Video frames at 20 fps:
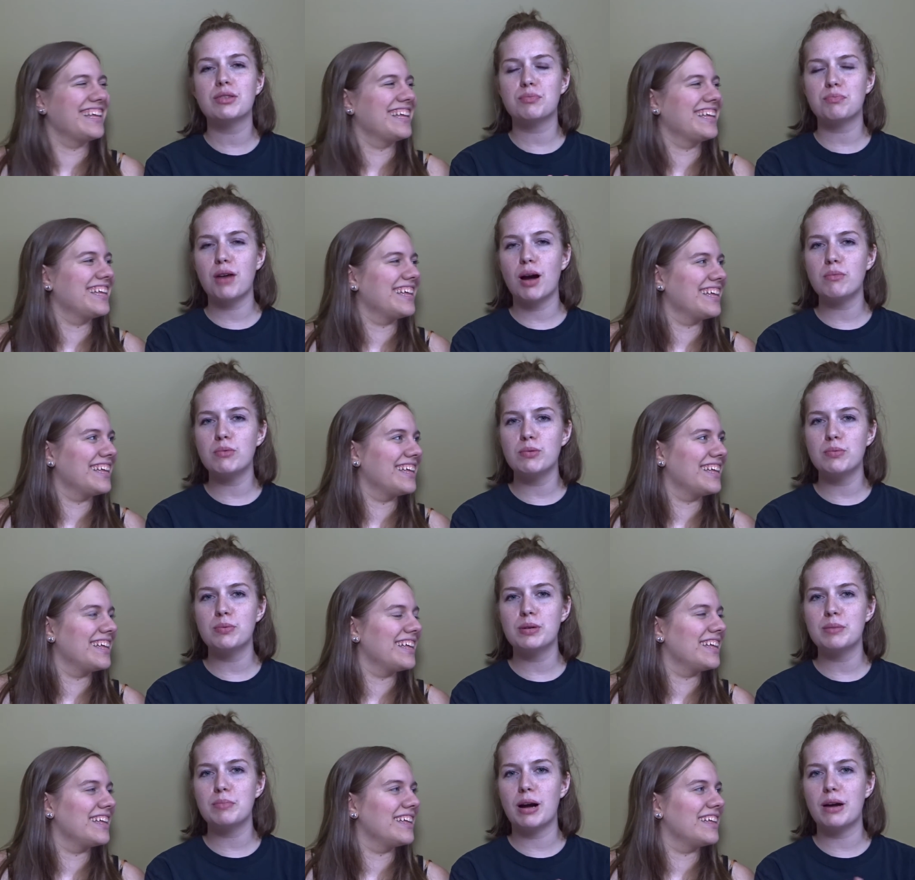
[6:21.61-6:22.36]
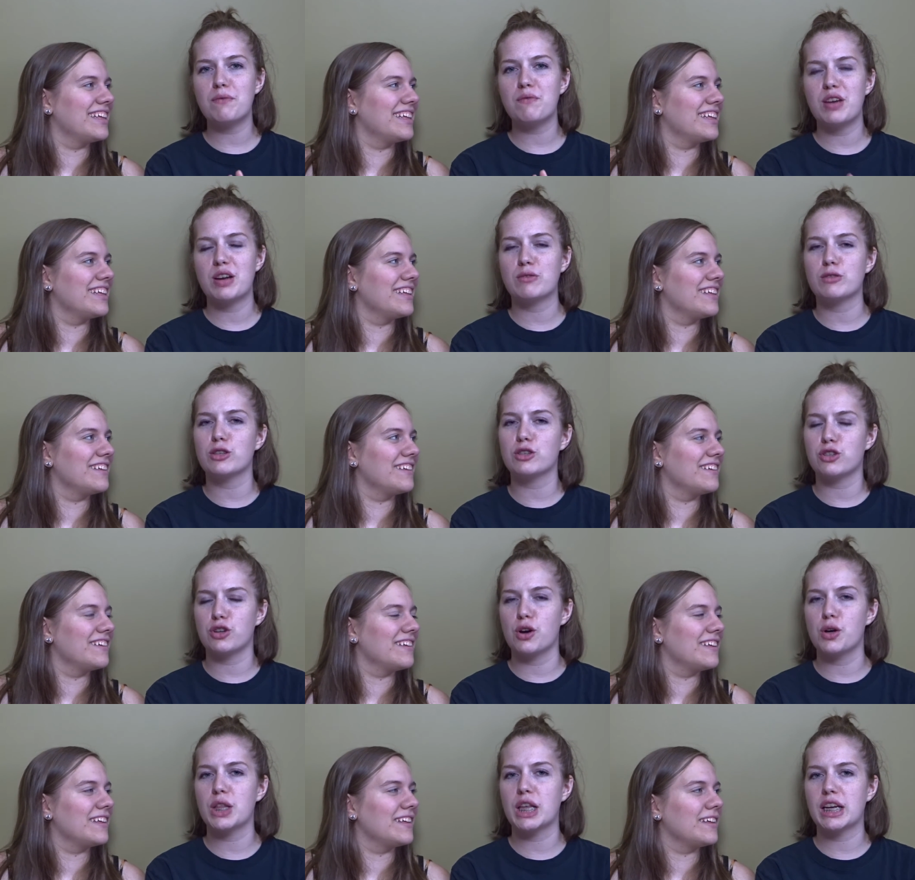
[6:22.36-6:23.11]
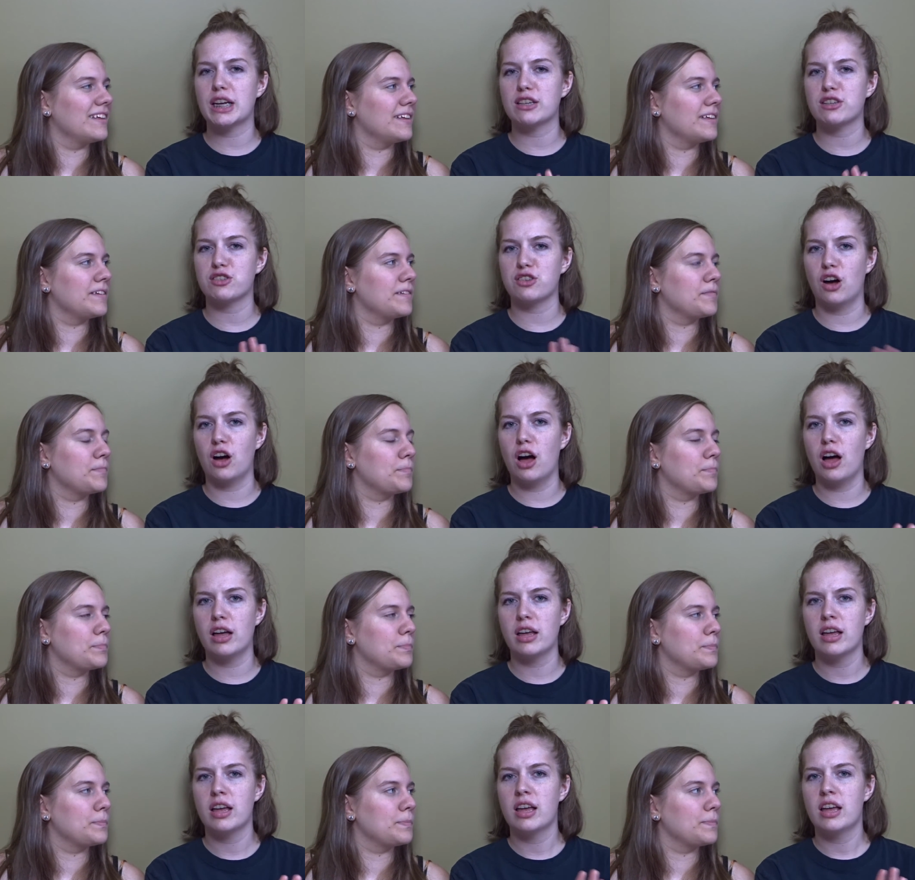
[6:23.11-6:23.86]
Speaker 1: was probably my favorite show that I
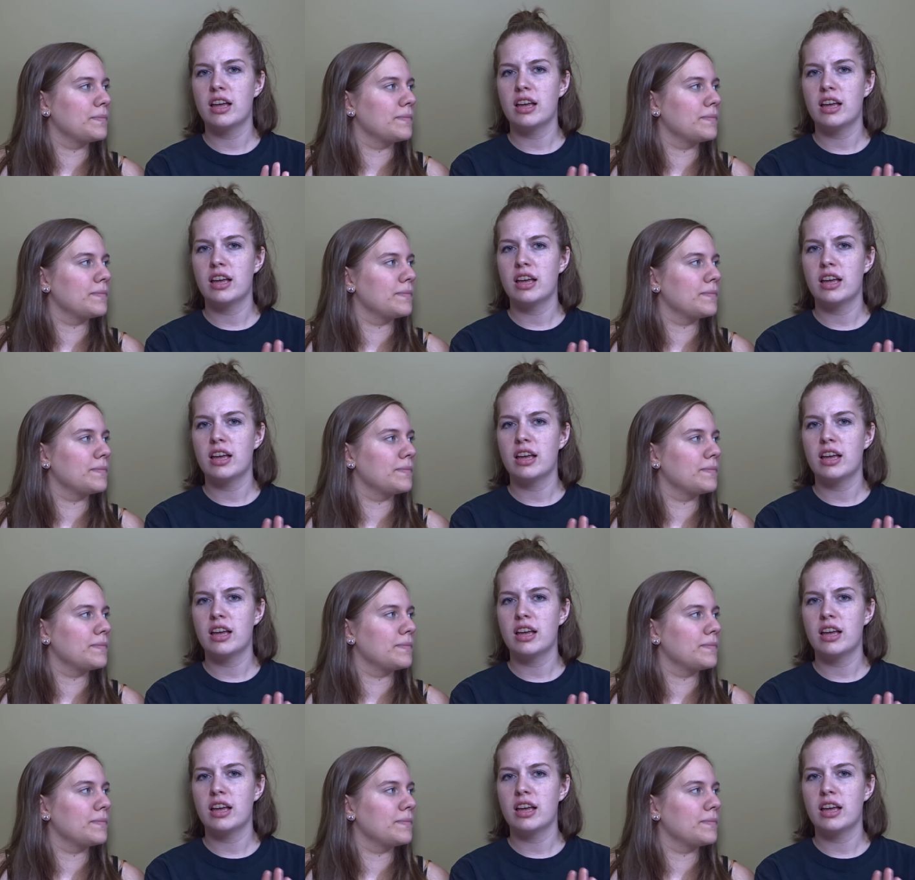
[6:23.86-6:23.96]
saw.